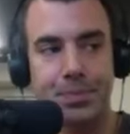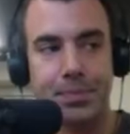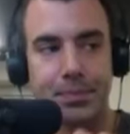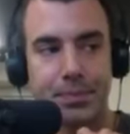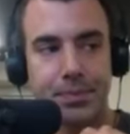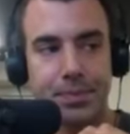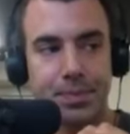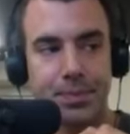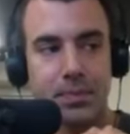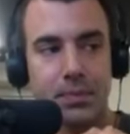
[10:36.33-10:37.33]

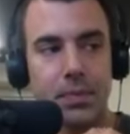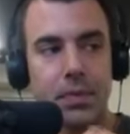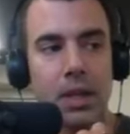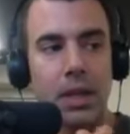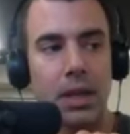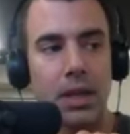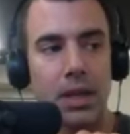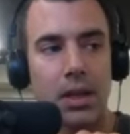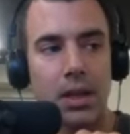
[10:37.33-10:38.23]
(silence)